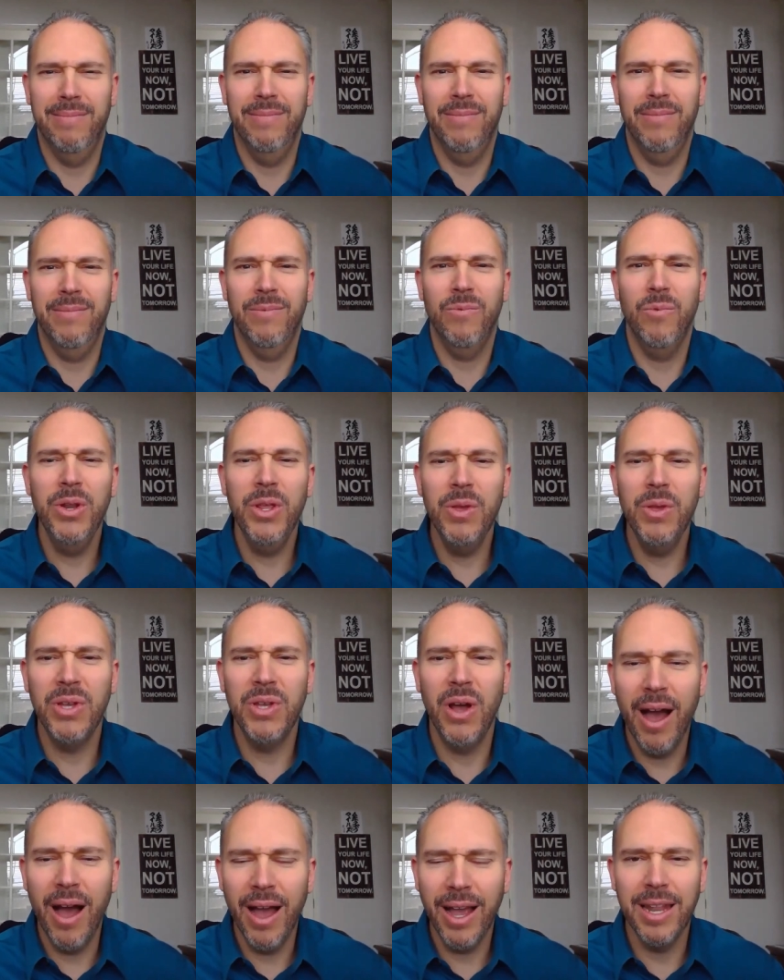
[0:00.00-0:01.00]
What are you
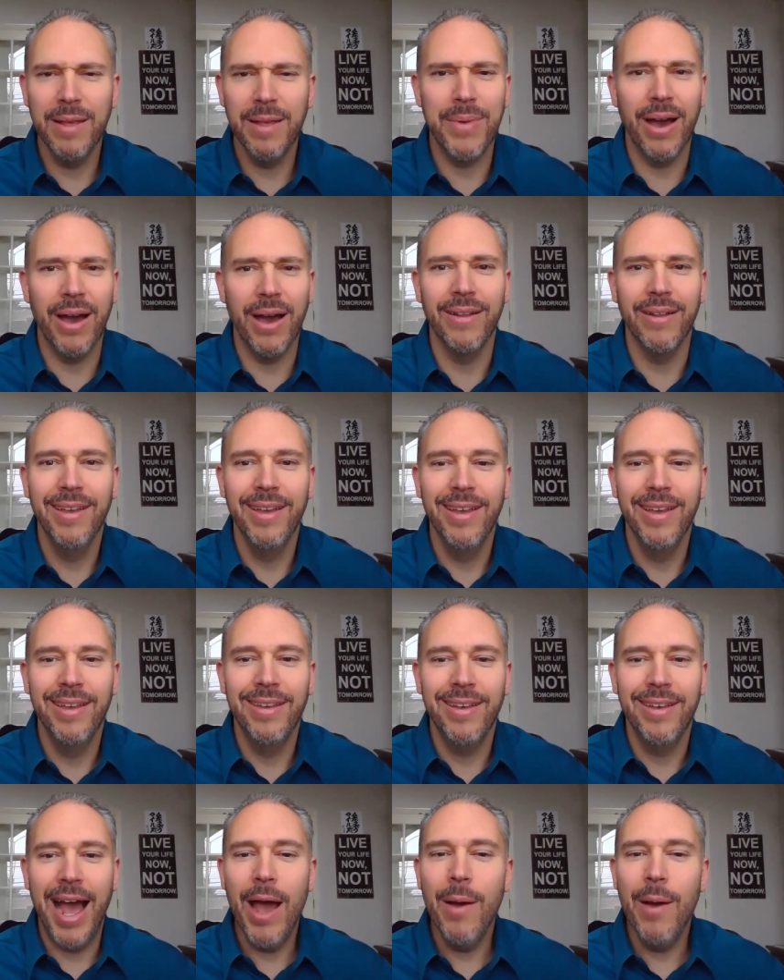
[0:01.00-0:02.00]
talking about?
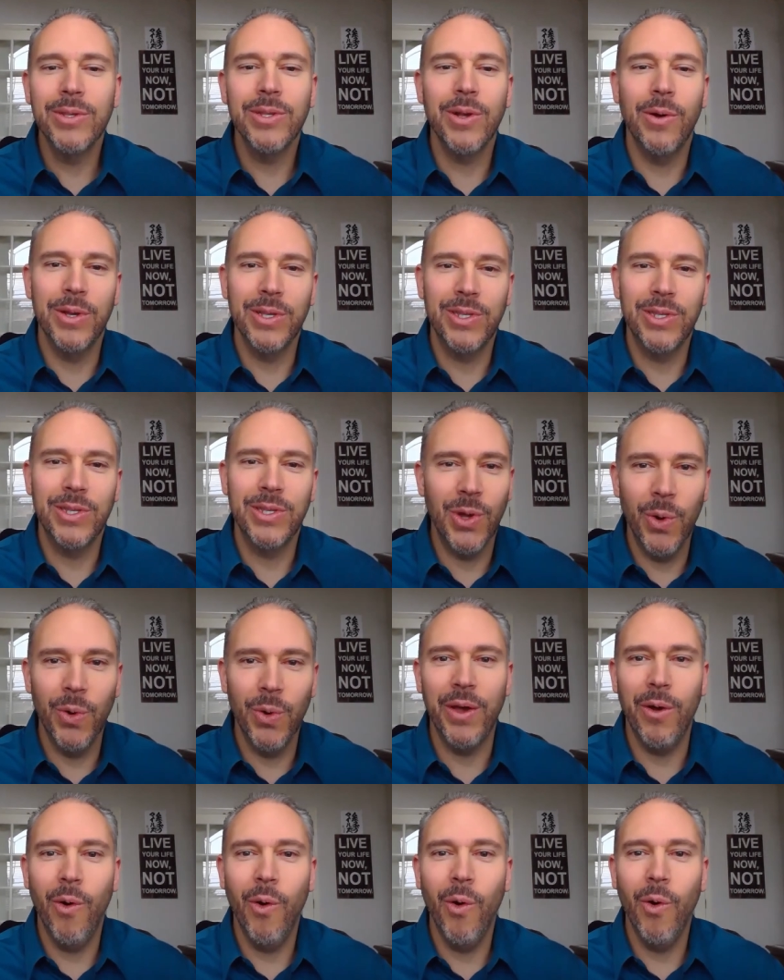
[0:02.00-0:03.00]
I was always told
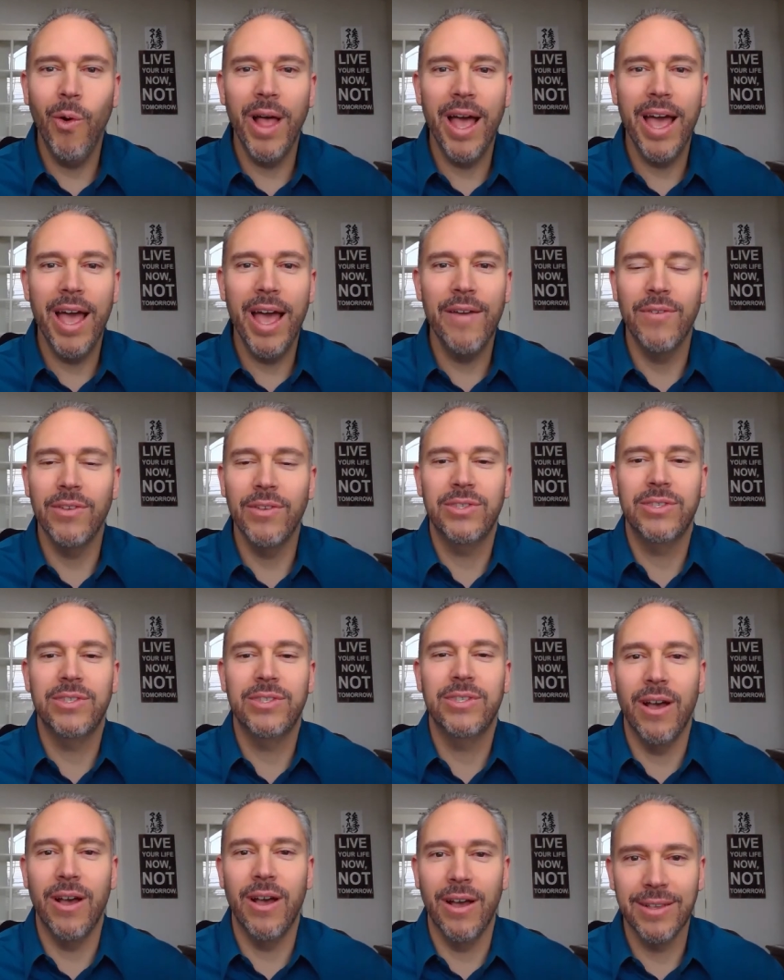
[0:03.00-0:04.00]
that whole life
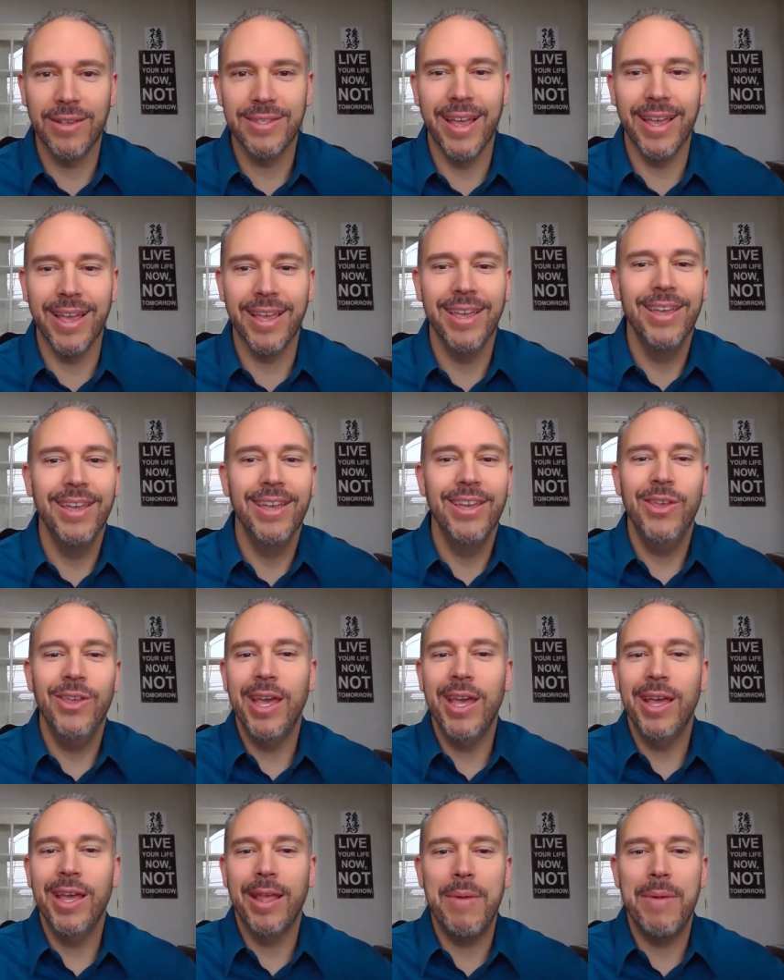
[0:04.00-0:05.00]
sucks. Like you
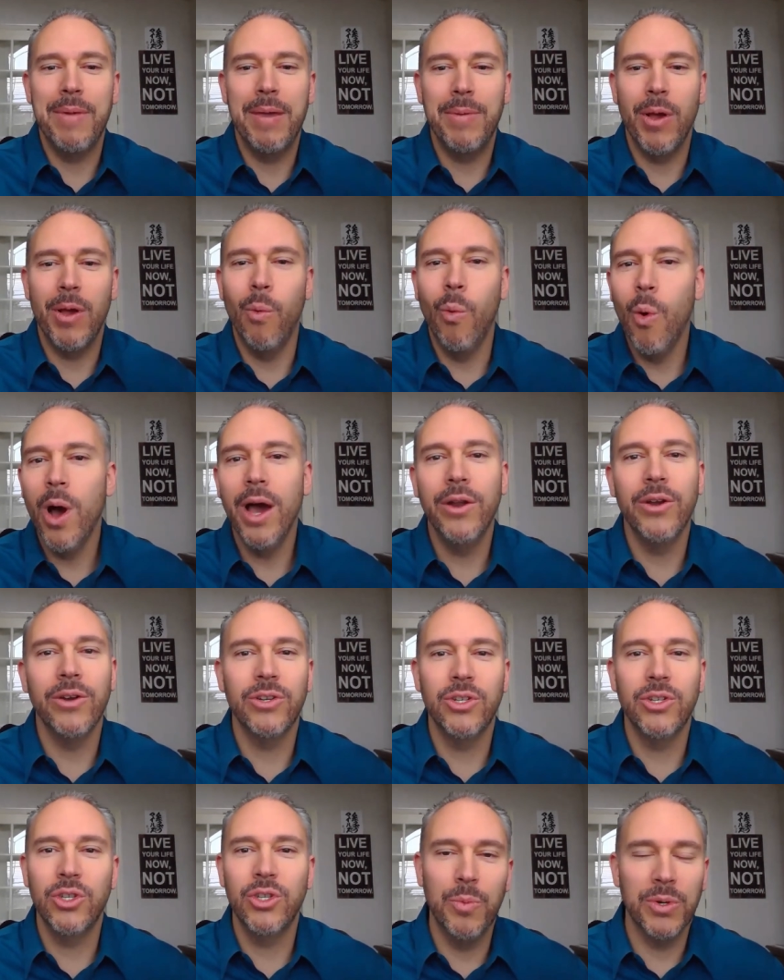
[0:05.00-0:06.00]
get like maybe a one or
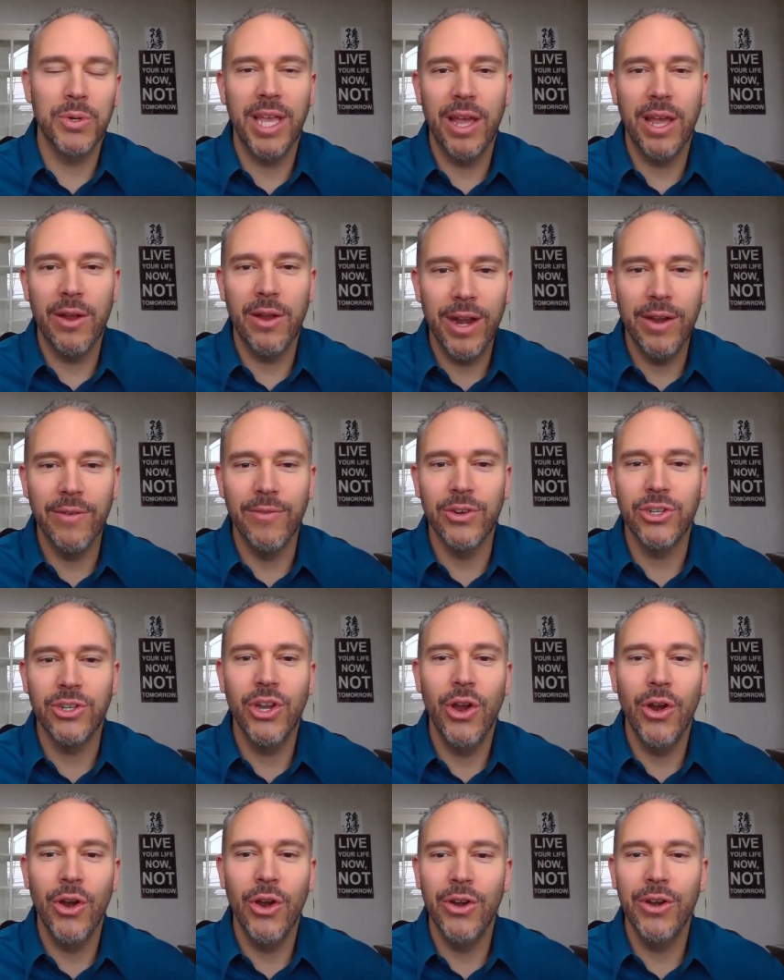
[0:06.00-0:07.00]
two percent rate of
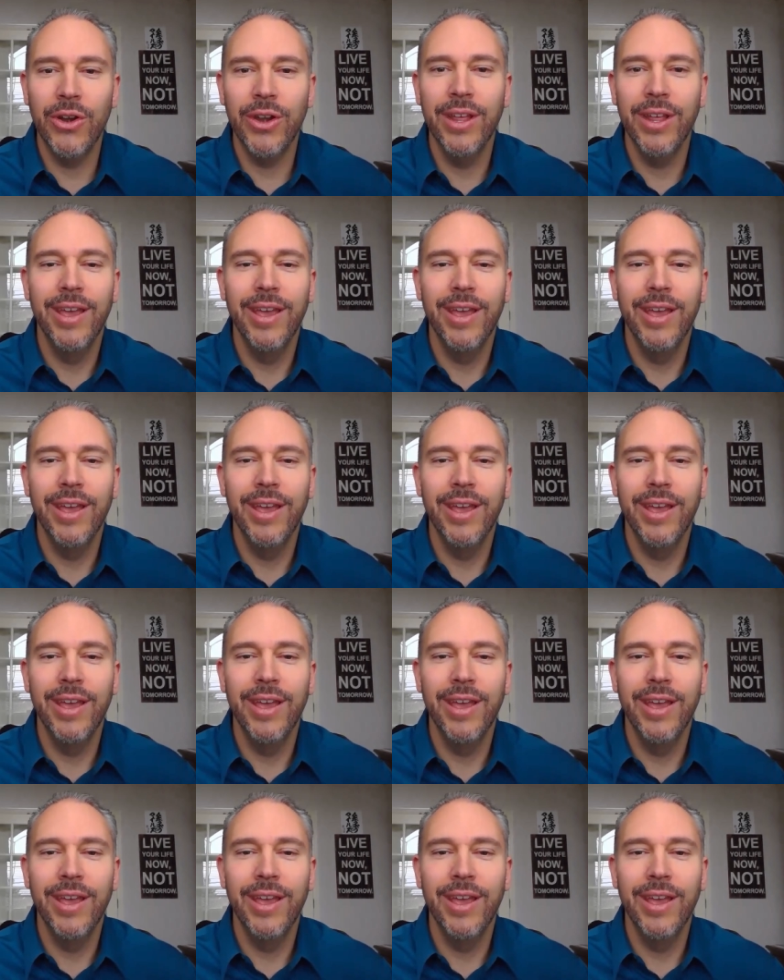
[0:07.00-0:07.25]
return.